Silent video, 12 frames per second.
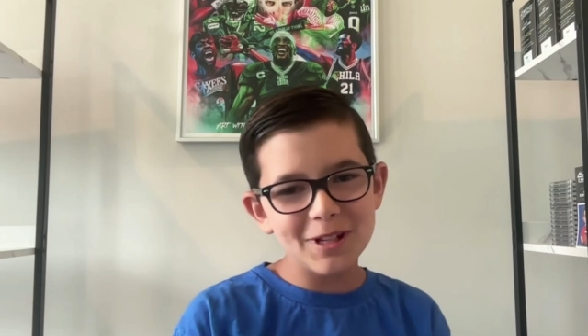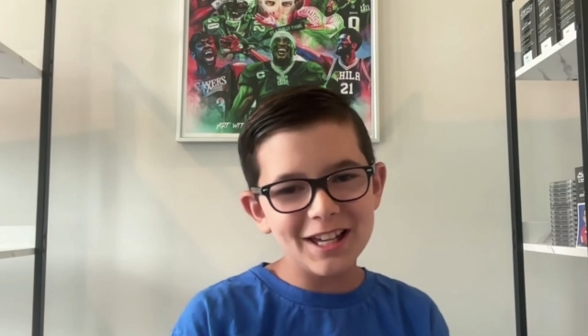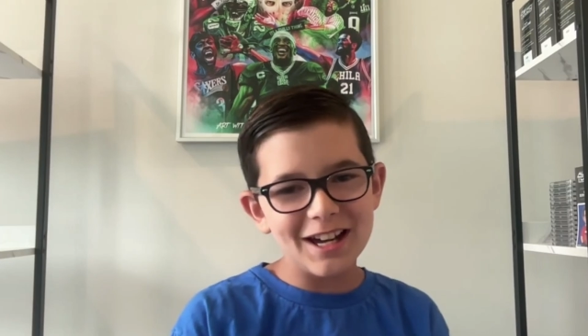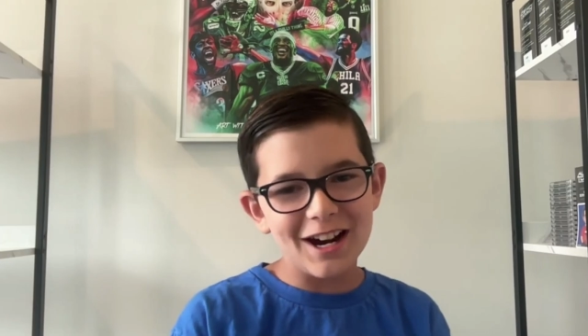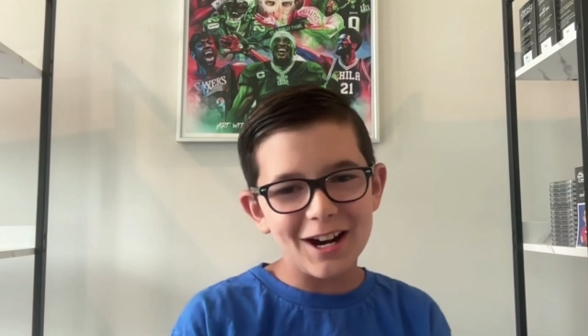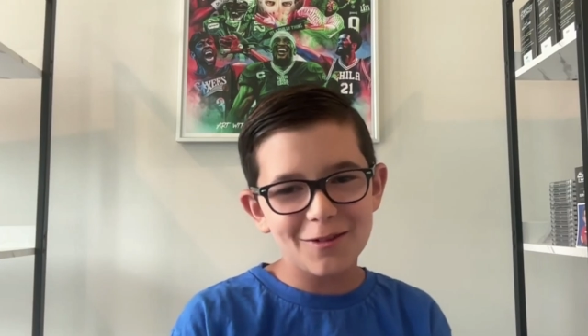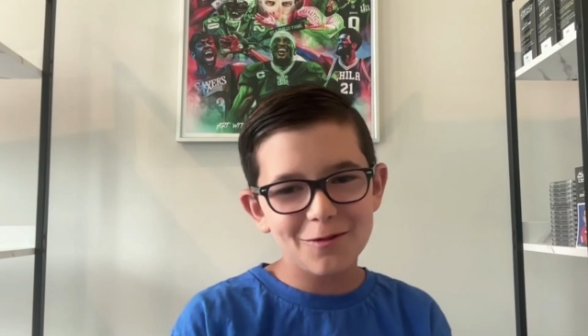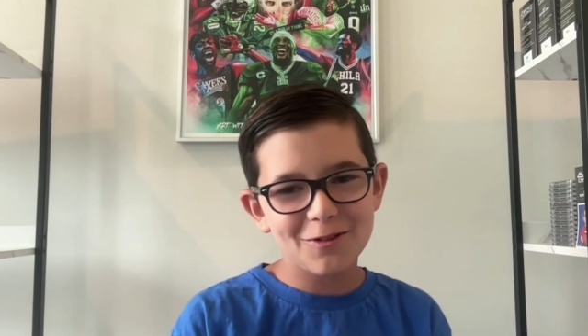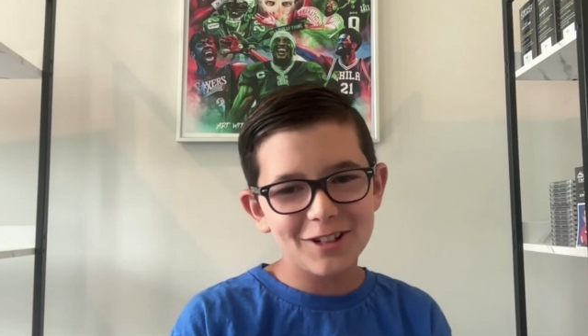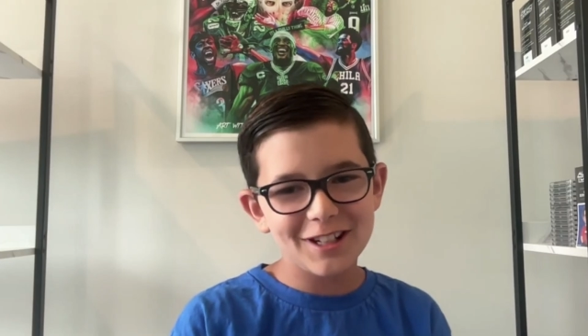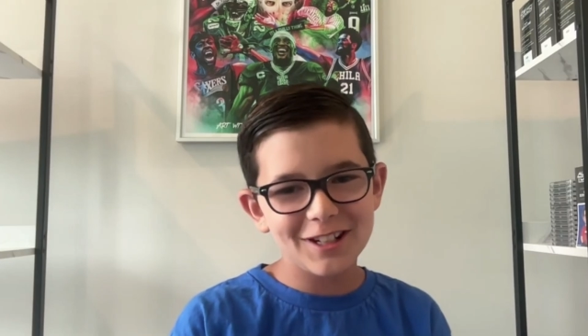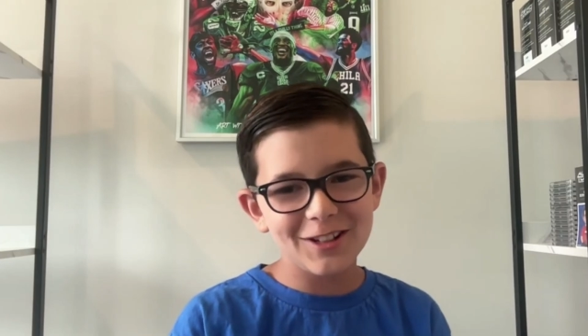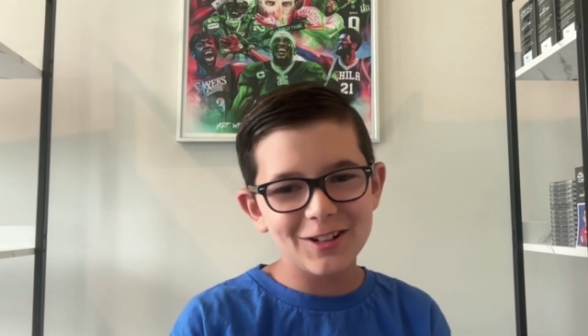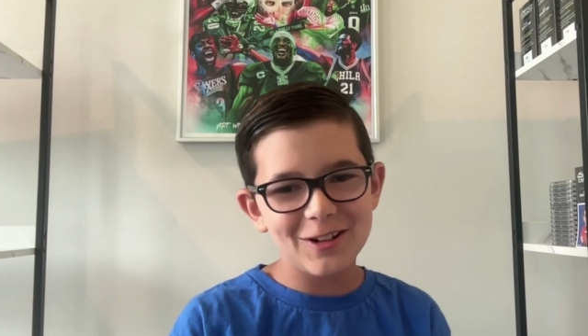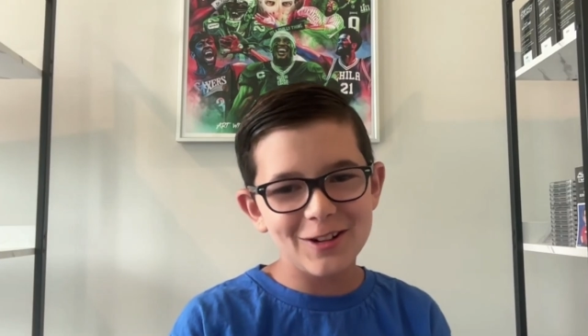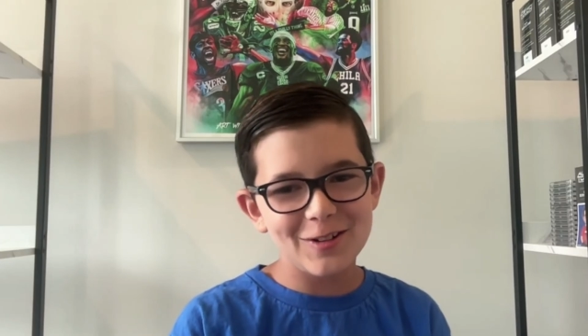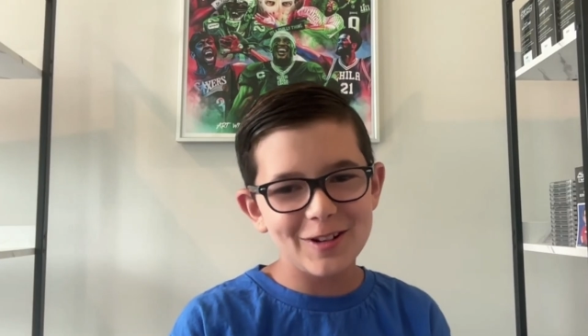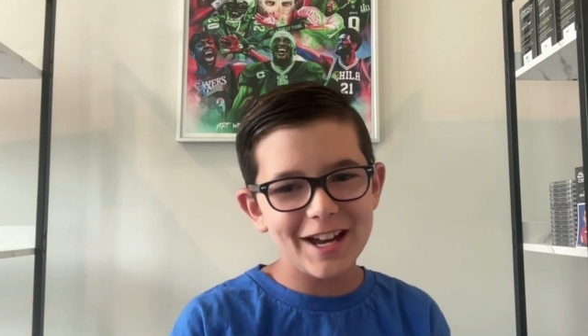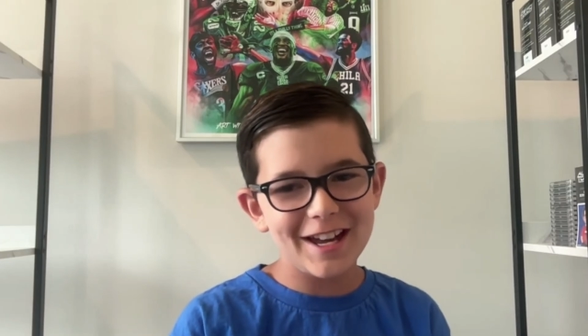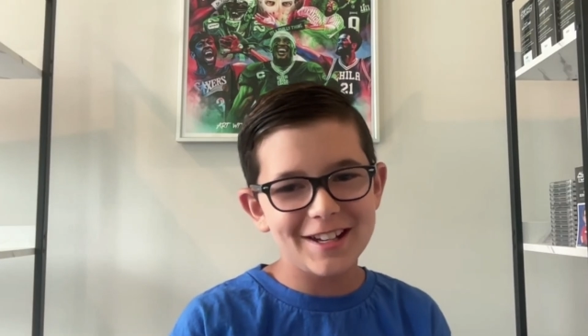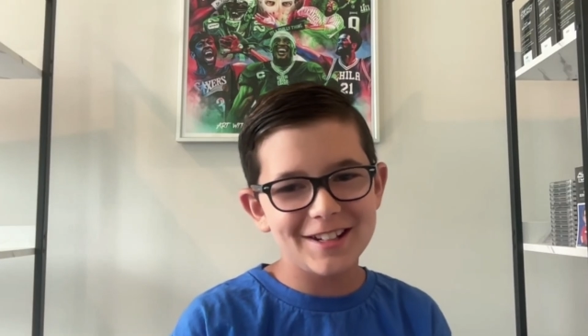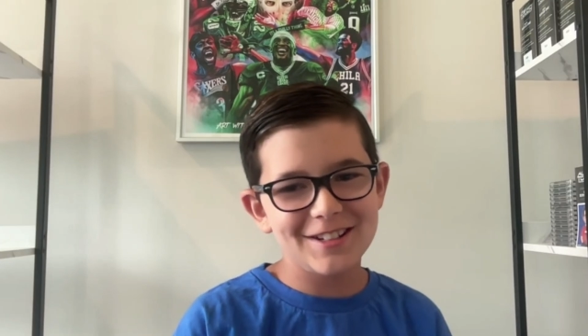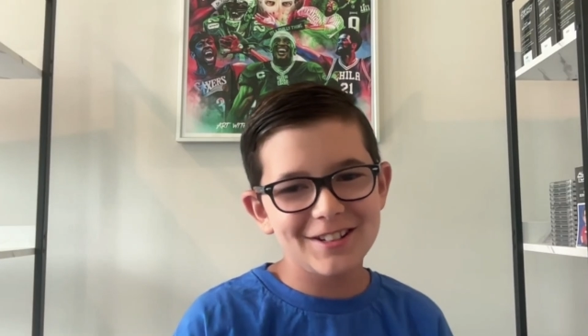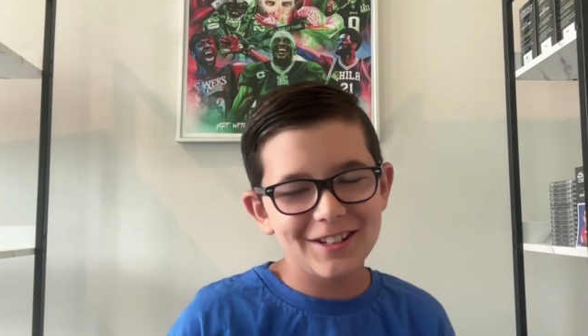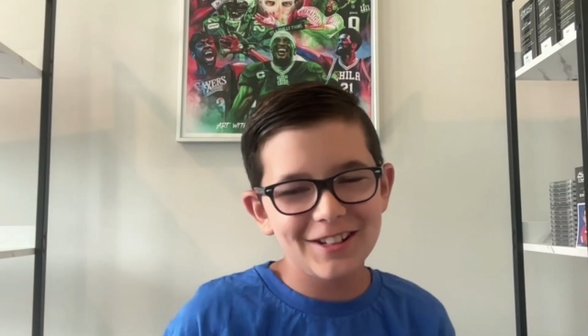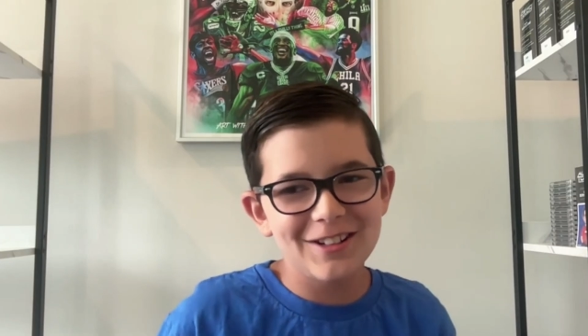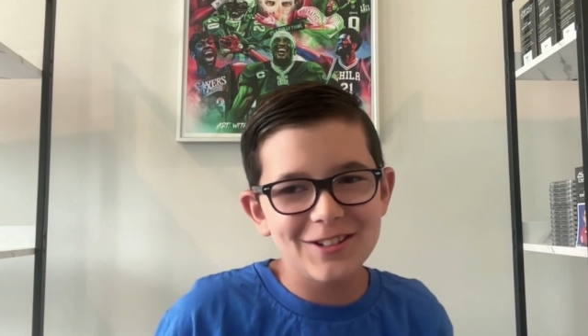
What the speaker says: confident, and